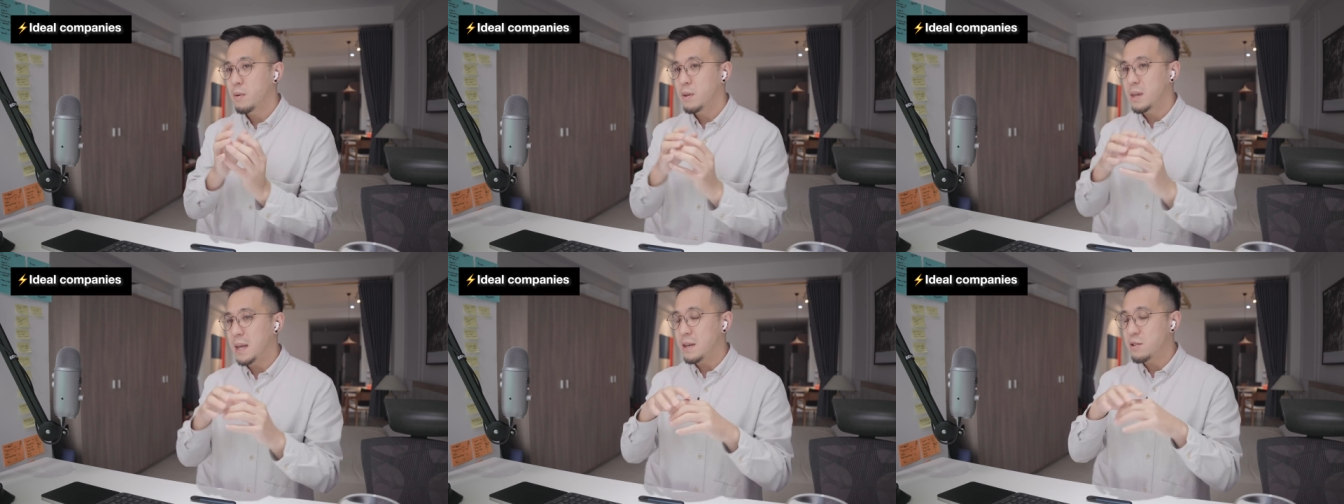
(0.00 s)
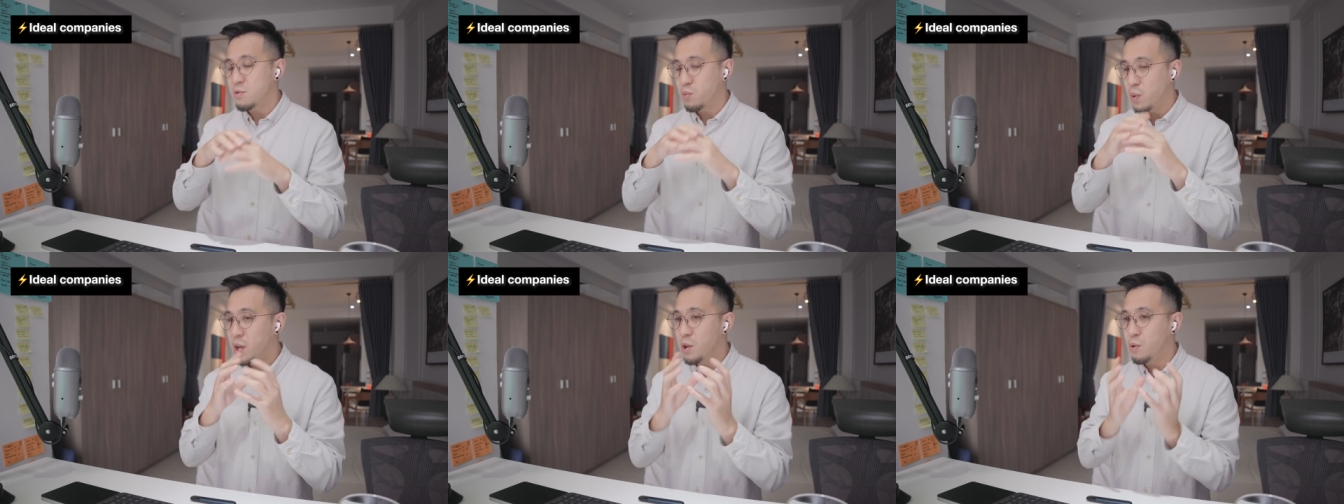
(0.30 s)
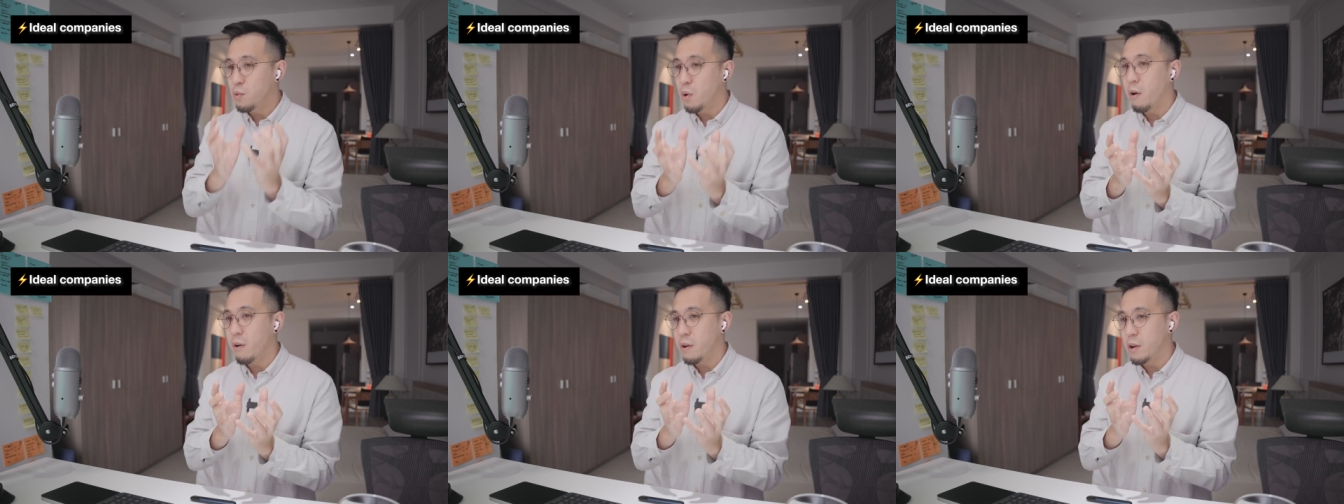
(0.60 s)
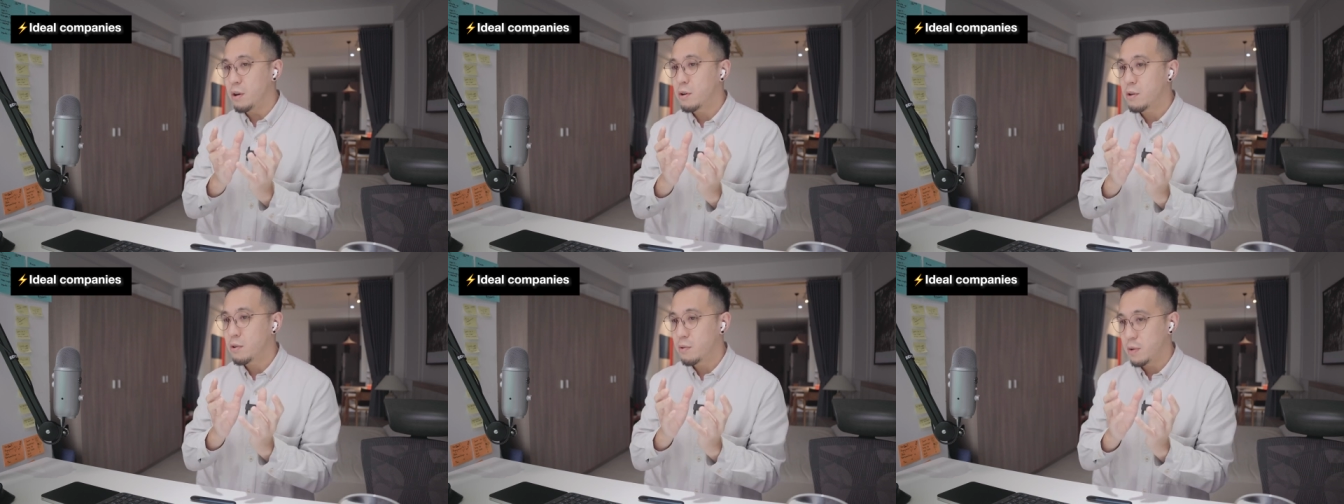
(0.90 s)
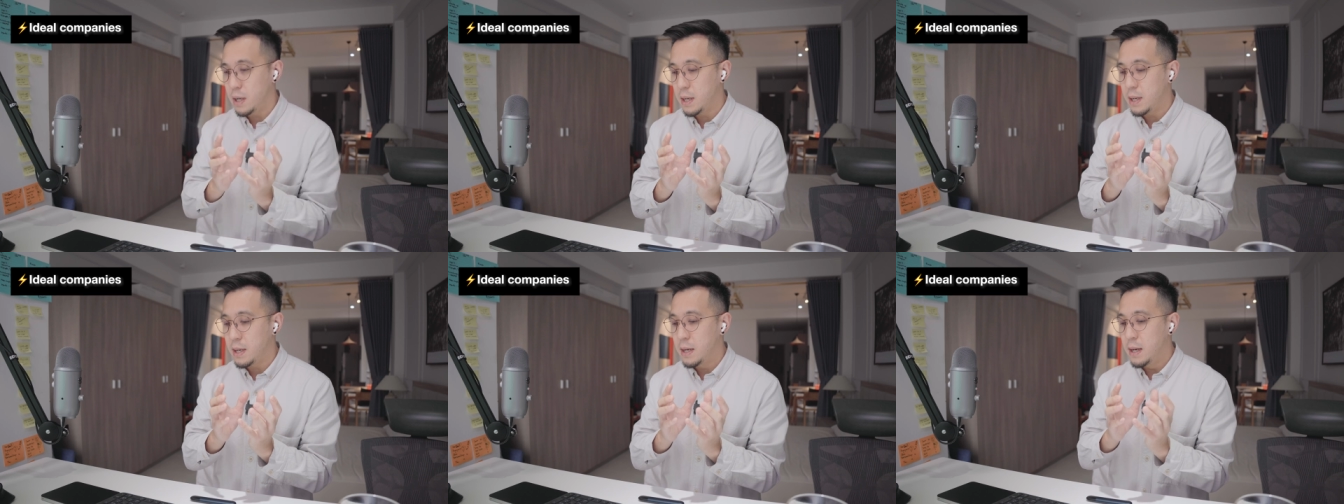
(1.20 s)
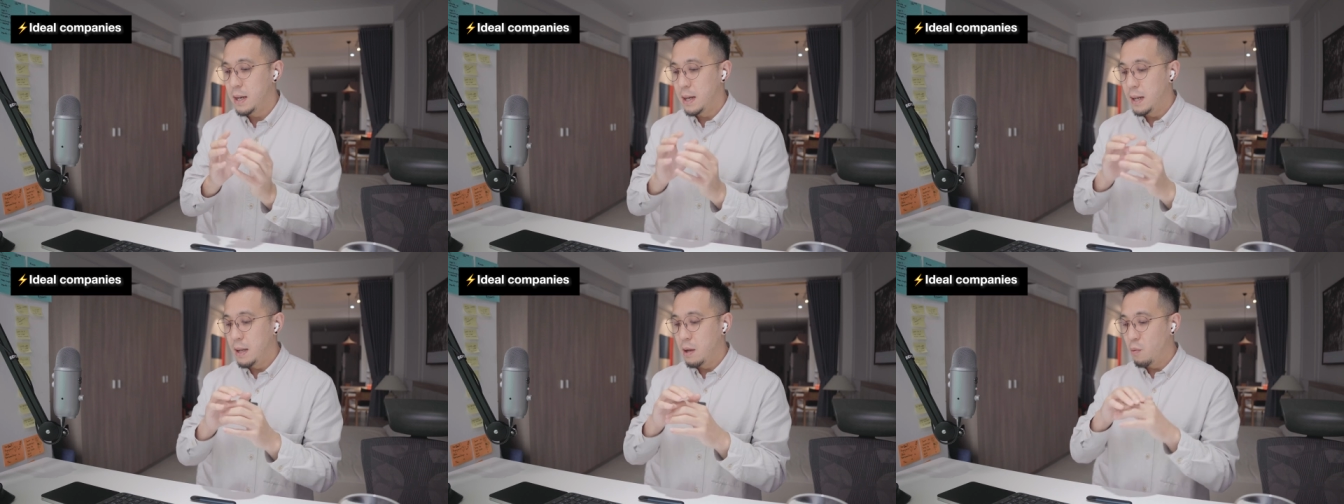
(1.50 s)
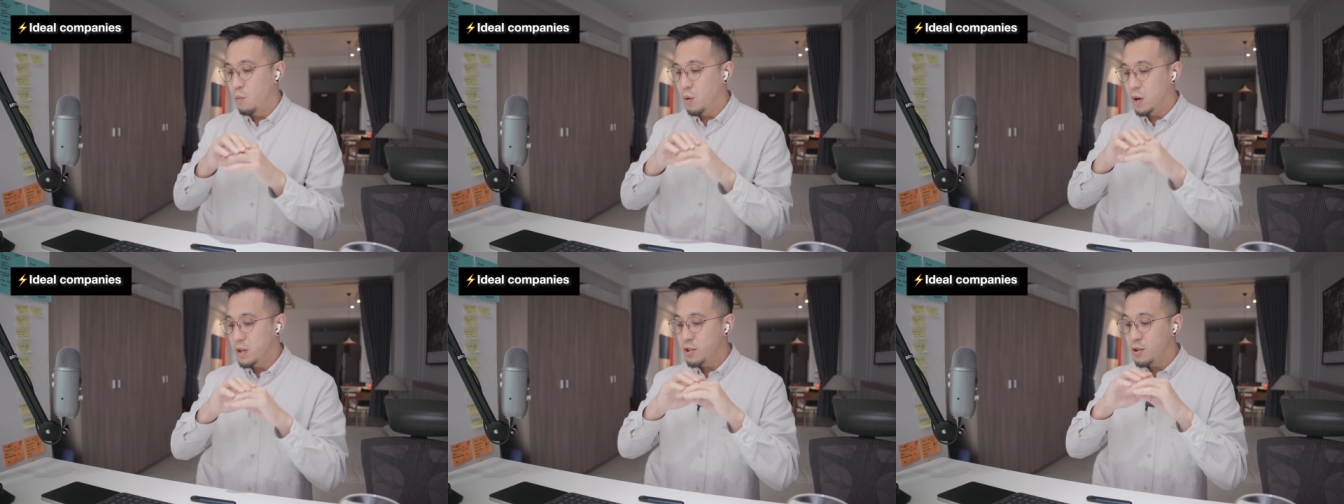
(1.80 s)
That's where you are in your career.
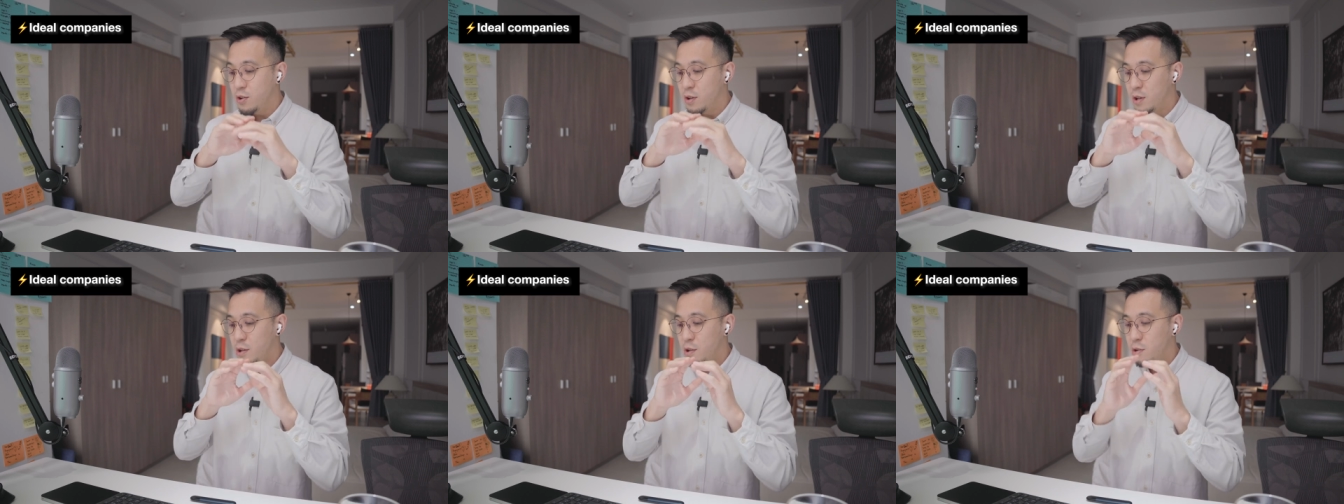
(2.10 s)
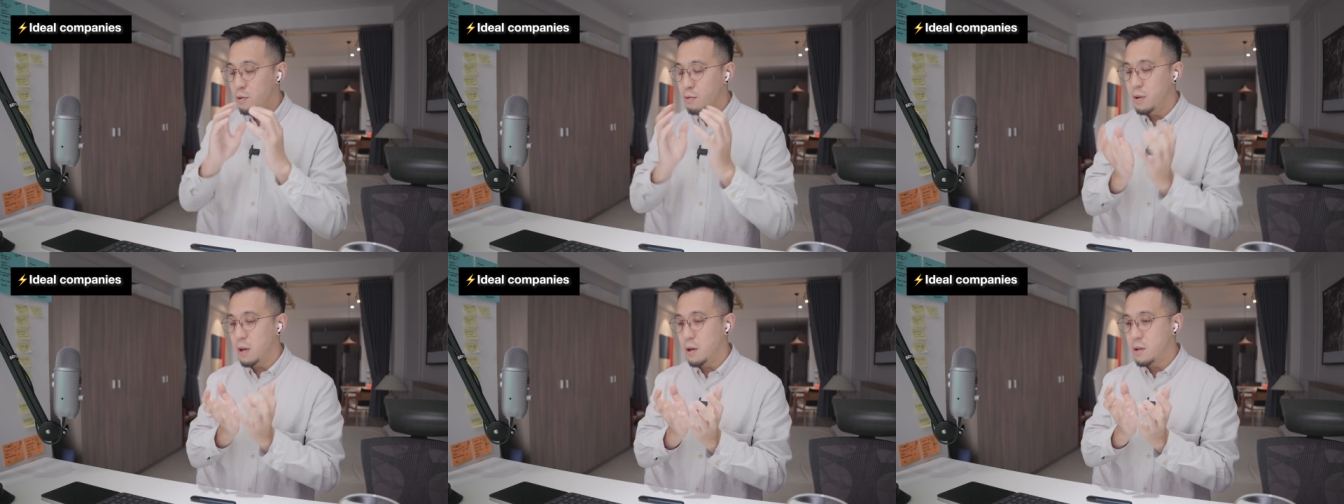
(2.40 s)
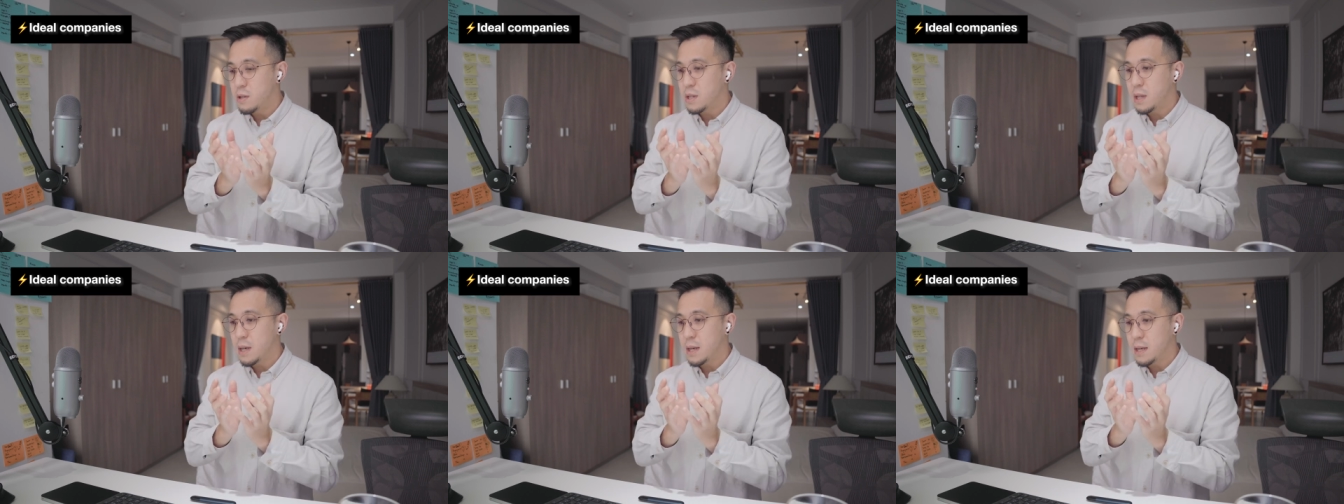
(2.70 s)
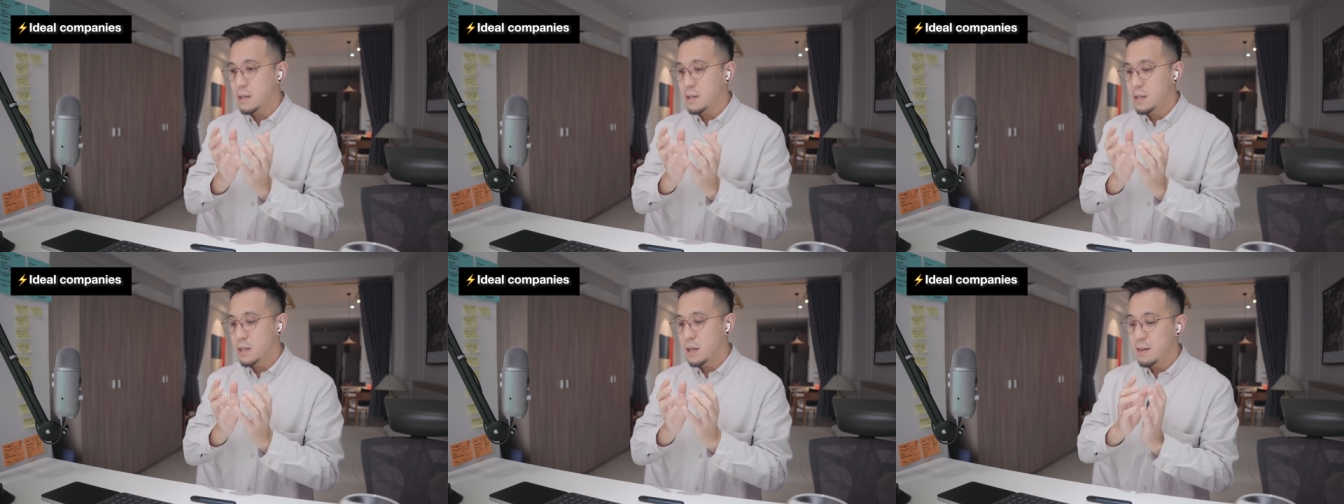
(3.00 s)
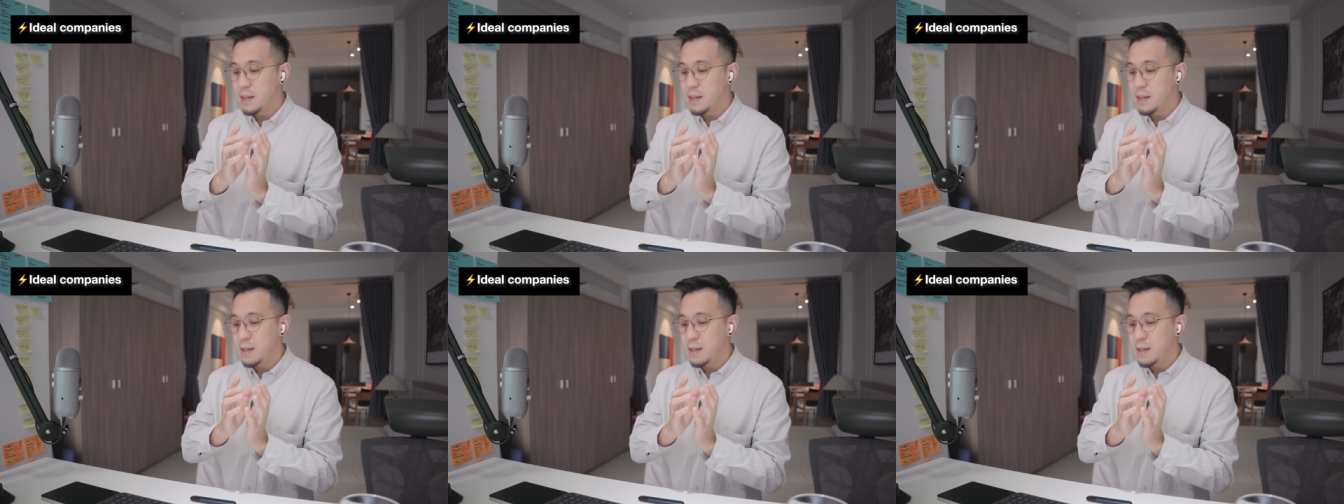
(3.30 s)
Once you can do those things,